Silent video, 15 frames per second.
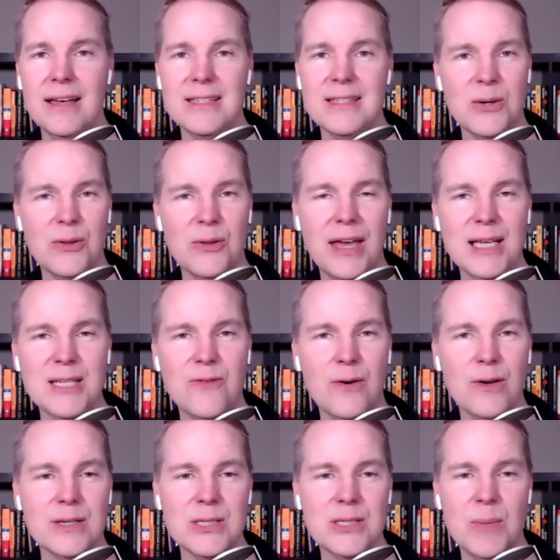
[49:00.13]
So thanks
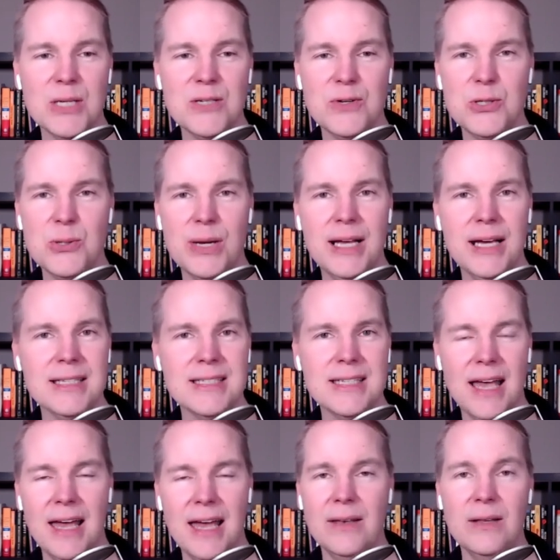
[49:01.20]
so much for joining us,
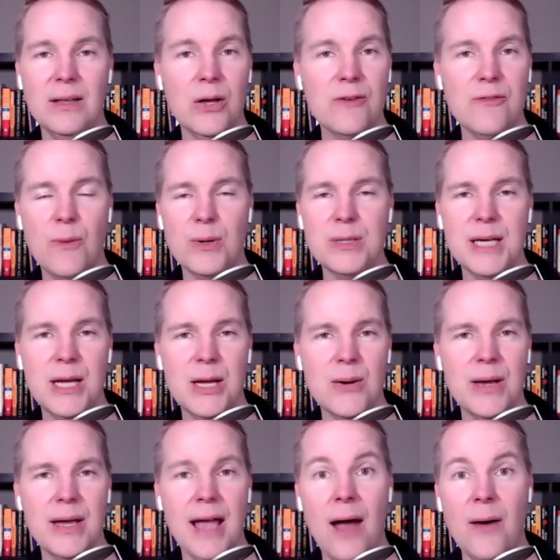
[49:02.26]
and look forward to
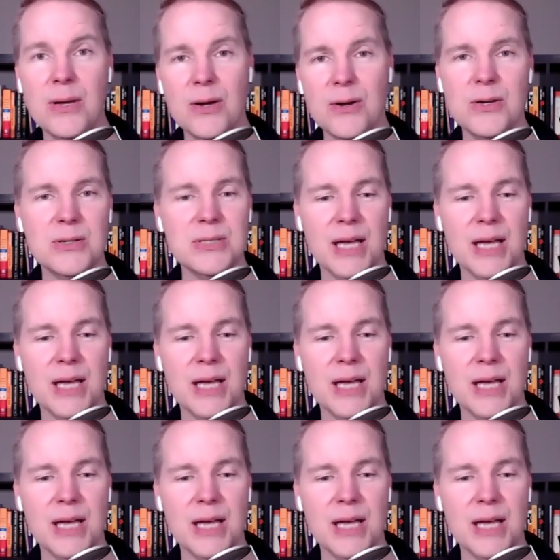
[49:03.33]
hearing how you're using